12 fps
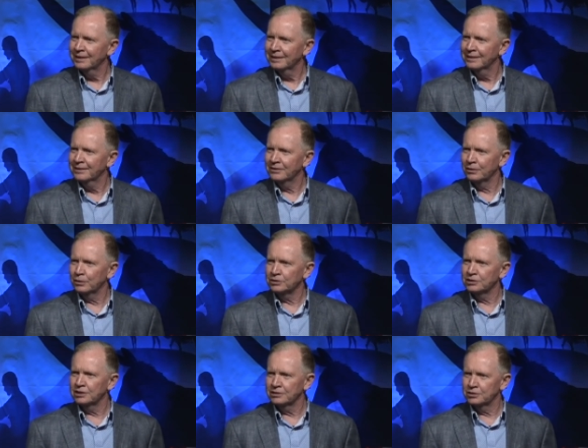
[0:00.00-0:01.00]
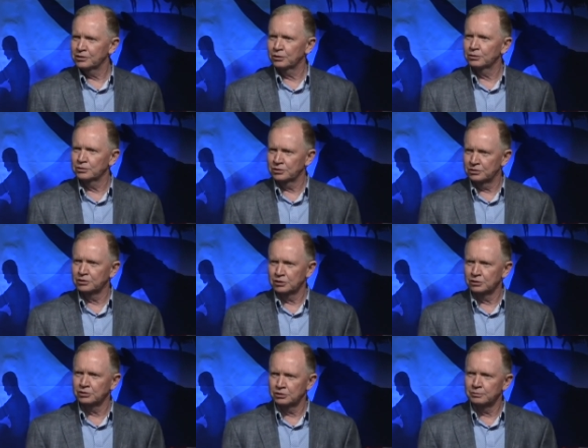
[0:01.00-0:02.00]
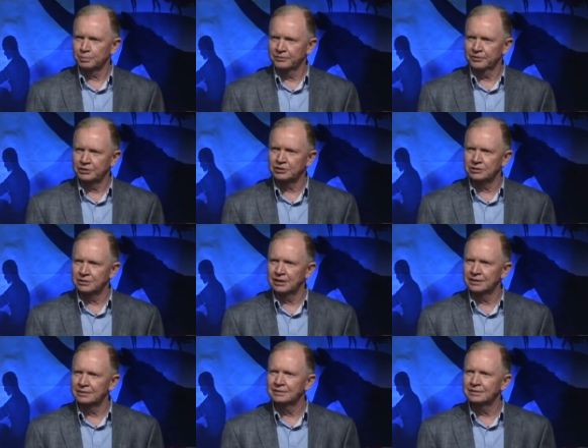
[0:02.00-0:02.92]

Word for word: And the Lord said, So is the church your provision then?